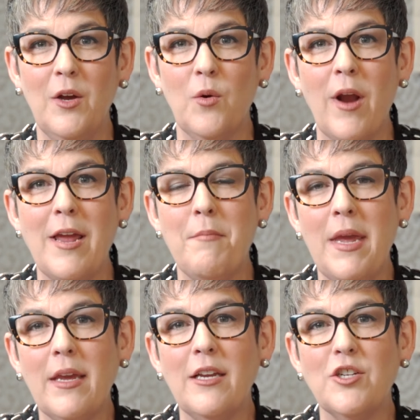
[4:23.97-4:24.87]
Right?
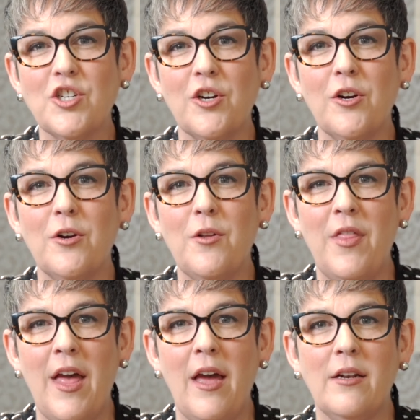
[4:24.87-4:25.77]
Making sure
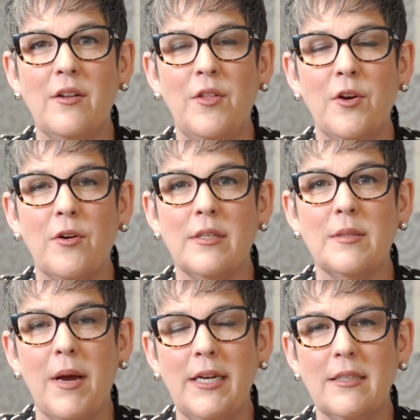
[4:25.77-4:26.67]
that there is
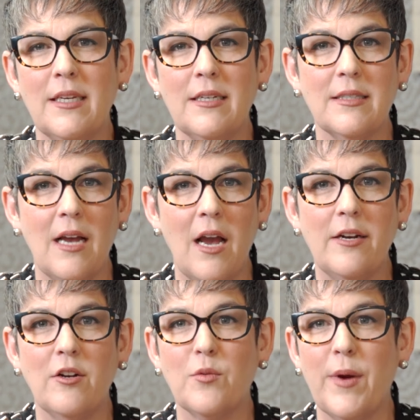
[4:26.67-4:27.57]
money set
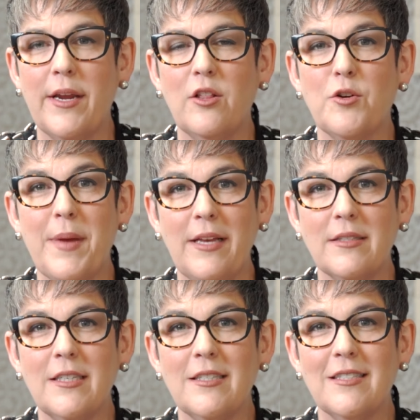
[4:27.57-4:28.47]
aside on a regular
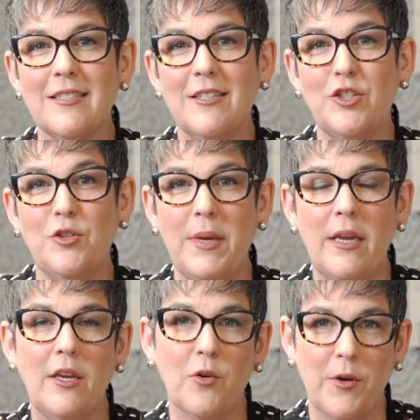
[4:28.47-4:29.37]
basis to
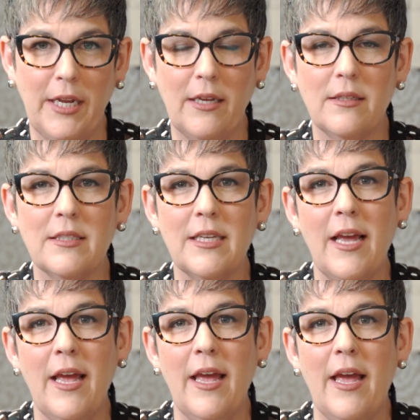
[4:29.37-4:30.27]
meet your needs.
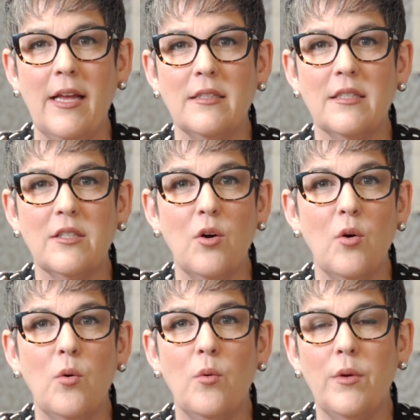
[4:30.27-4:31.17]
And
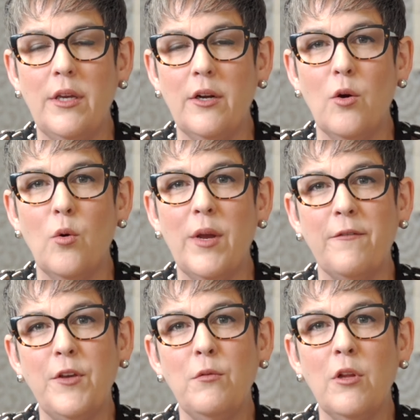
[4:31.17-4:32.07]
so,
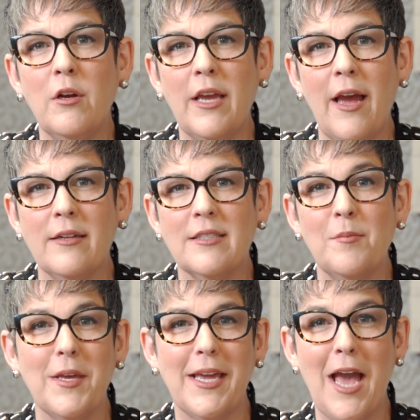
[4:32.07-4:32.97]
if you look at some
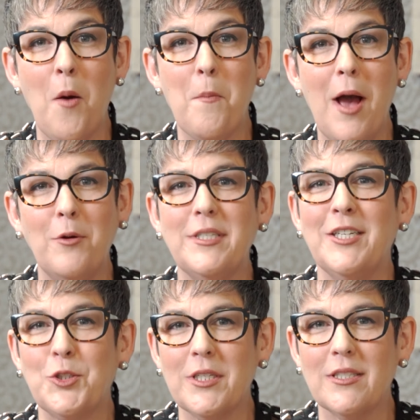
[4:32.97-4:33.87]
of the compound
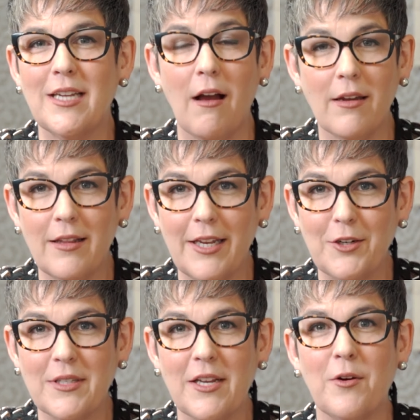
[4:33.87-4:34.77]
interest
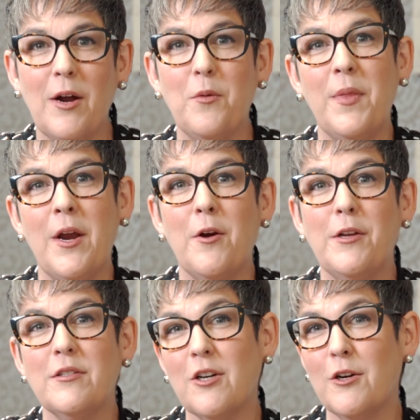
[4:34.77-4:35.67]
calculators that are out there,
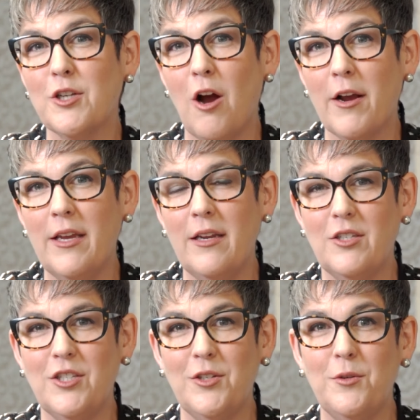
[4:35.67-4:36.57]
you start talking
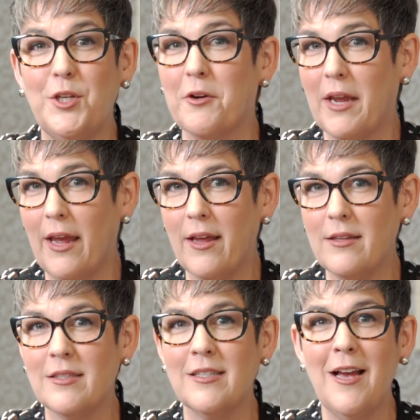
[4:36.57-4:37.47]
to your
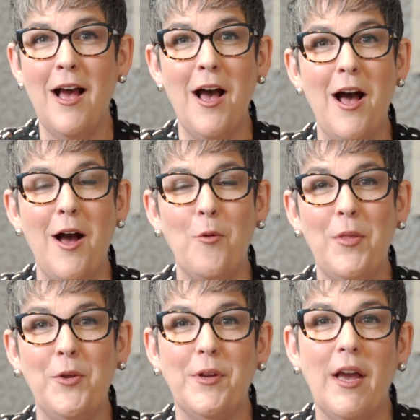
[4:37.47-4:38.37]
kids
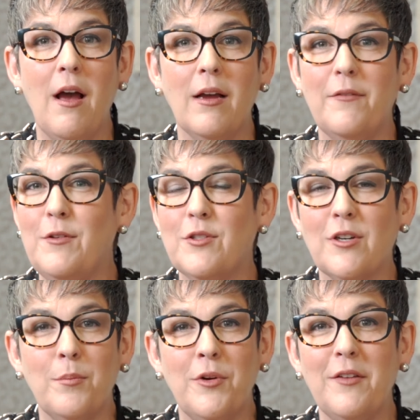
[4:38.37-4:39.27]
when they're young, if you
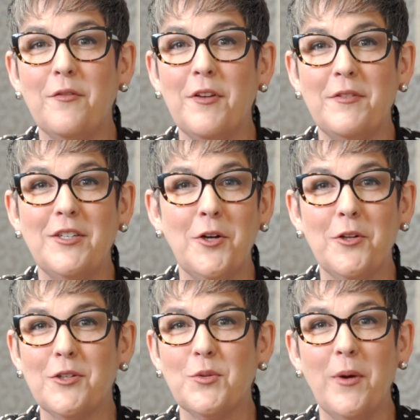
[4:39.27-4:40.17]
start putting
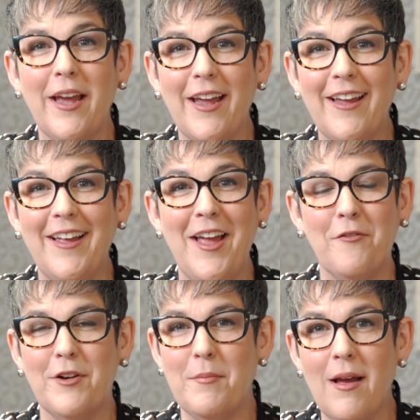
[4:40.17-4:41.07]
$50 away
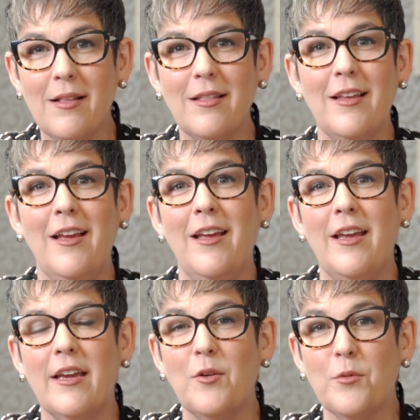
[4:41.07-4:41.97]
every month,
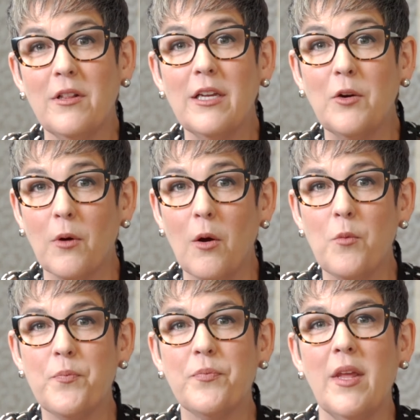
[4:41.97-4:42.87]
it can really
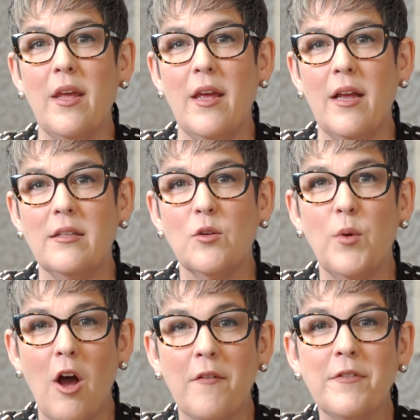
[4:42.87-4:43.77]
grow. And so
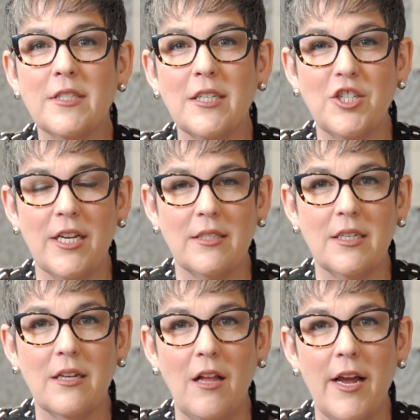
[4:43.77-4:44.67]
we often suggest
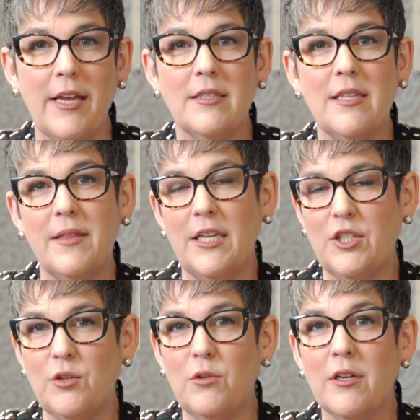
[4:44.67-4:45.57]
to clients that they
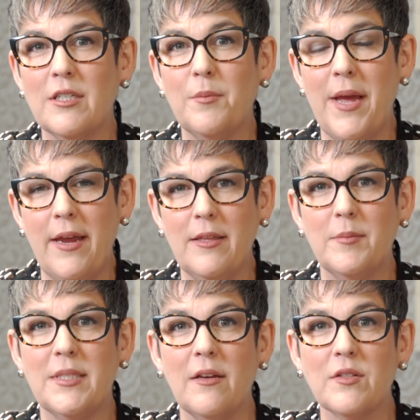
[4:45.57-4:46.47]
do look to paying
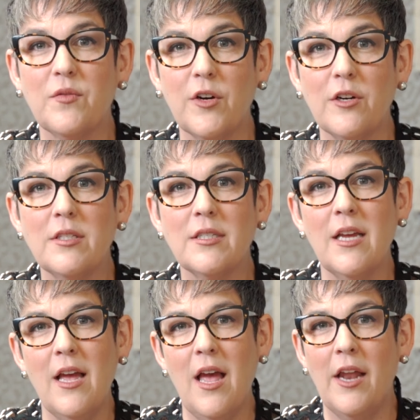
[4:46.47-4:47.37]
themselves first
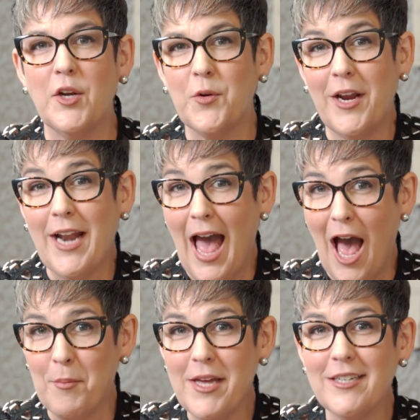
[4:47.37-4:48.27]
and create a
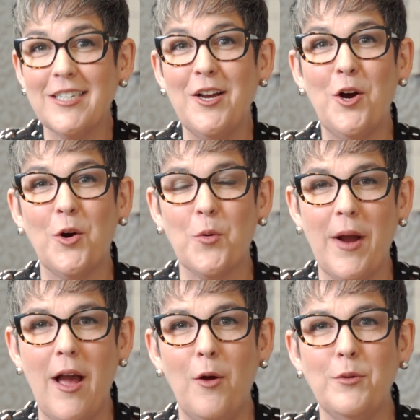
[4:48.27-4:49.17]
habit
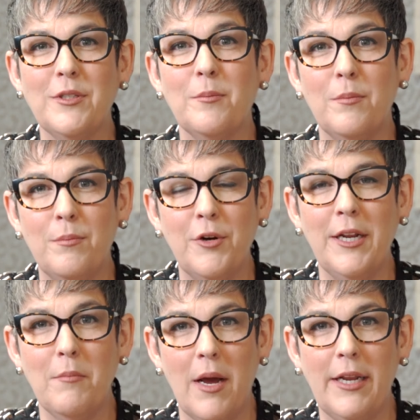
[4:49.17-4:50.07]
around
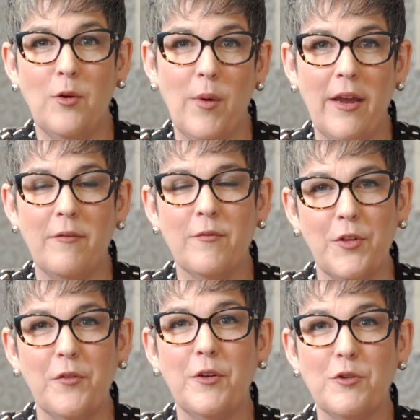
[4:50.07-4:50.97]
putting money away for
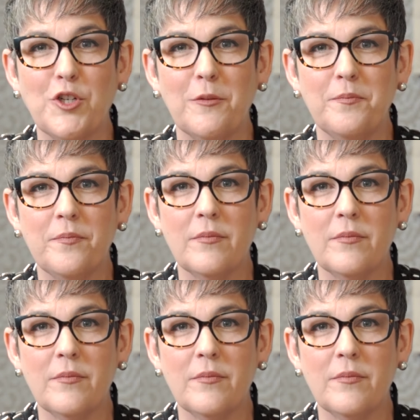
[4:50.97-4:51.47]
the future.